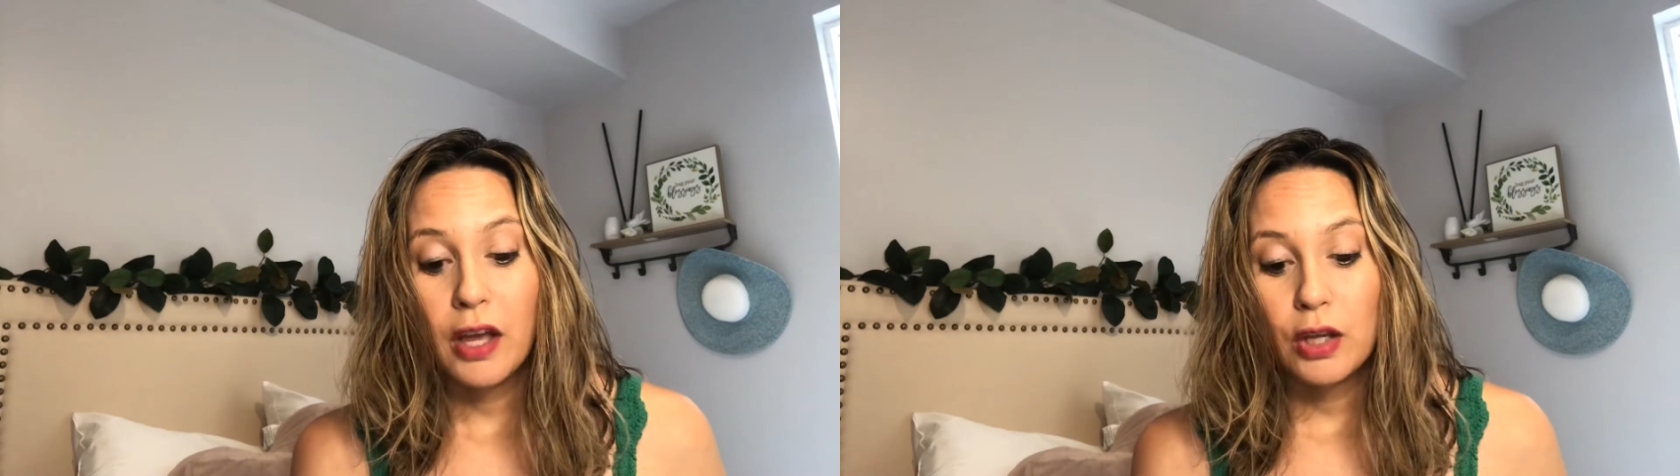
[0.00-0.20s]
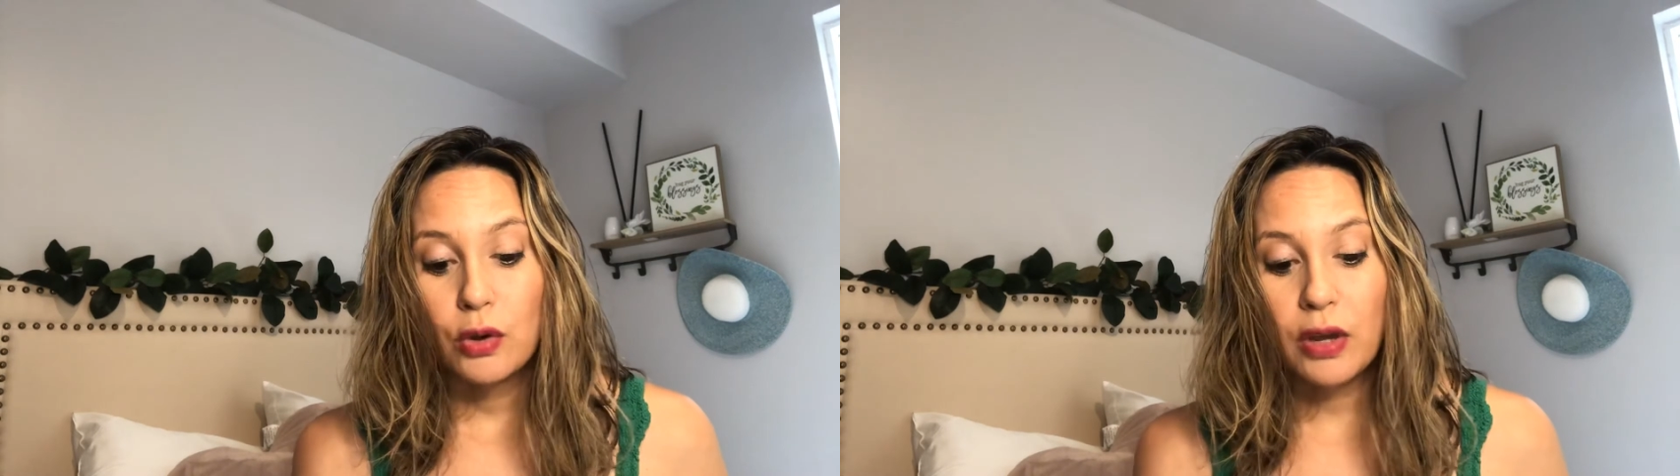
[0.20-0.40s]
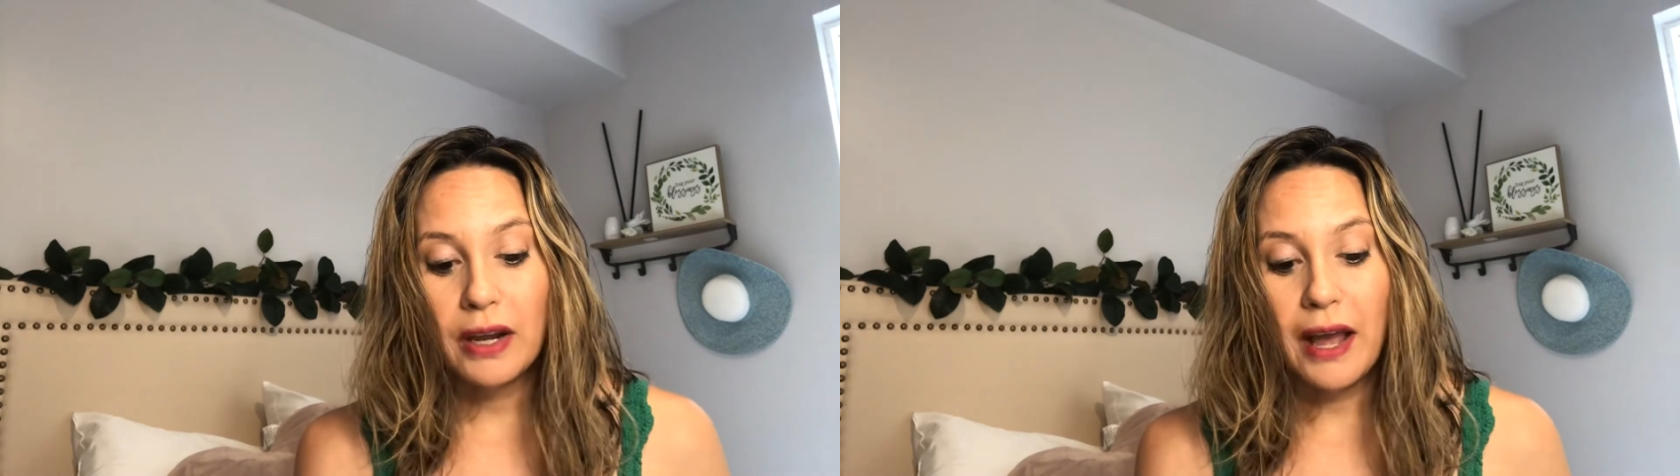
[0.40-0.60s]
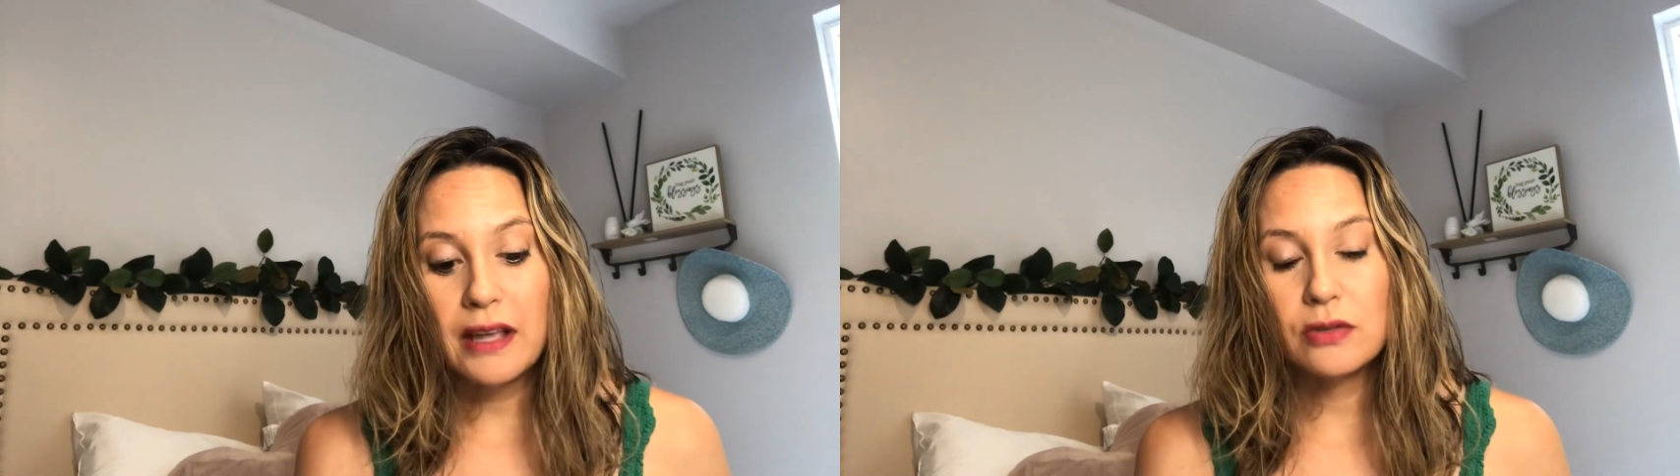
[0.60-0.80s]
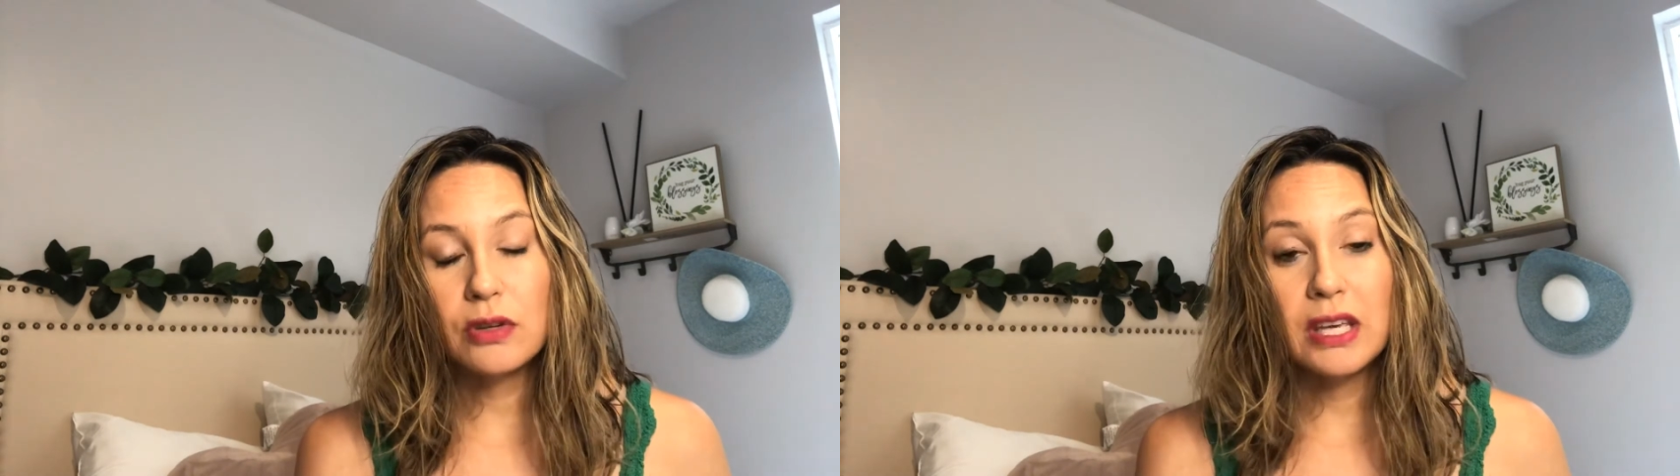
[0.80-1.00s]
you can
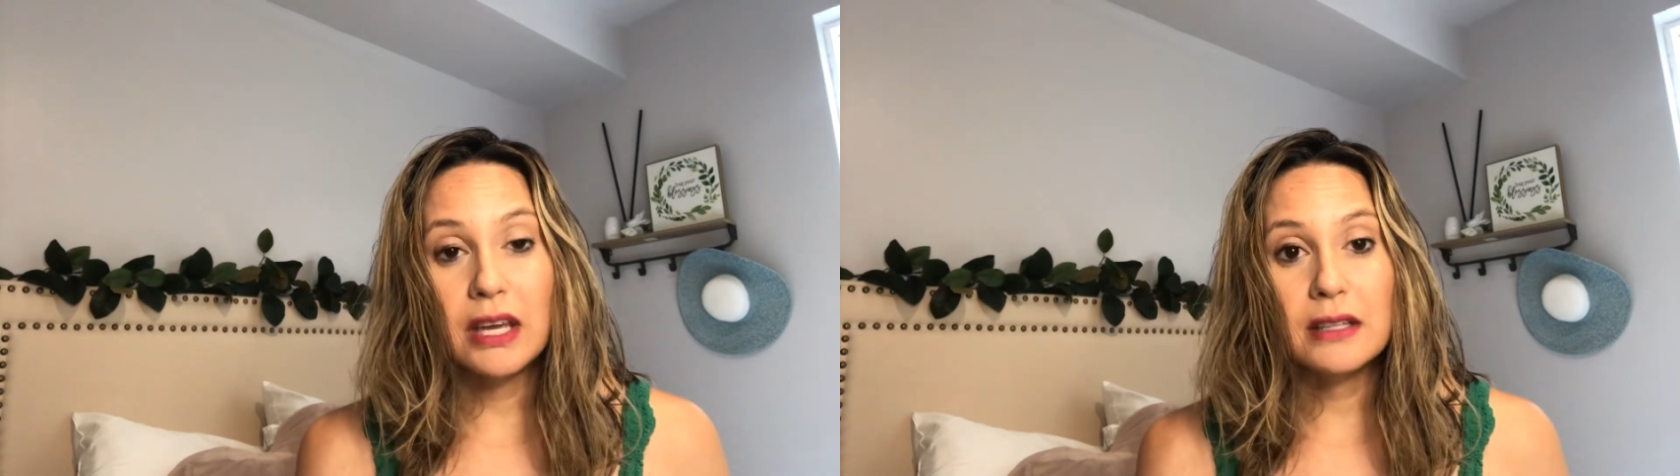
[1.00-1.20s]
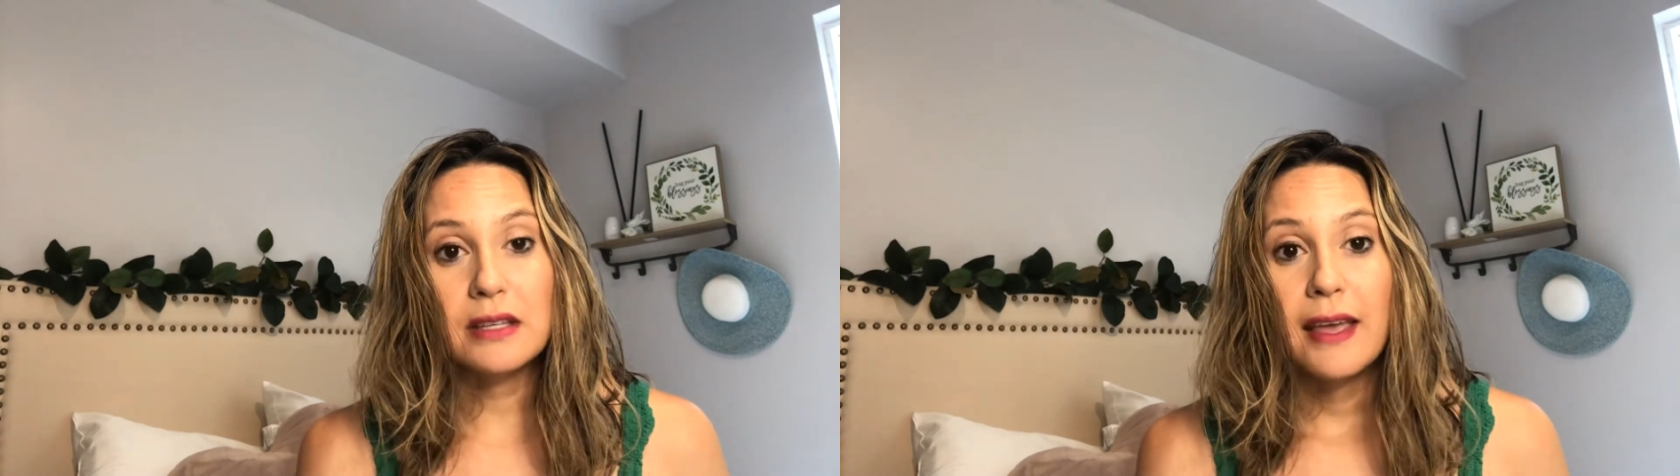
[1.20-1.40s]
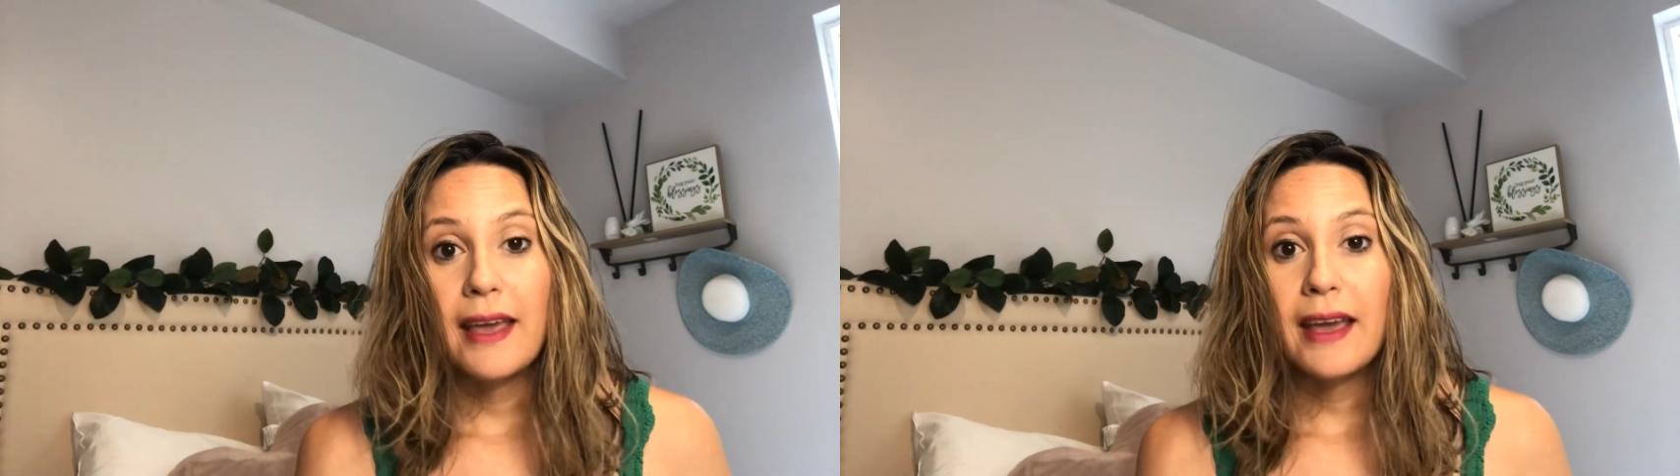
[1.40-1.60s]
ask your kids,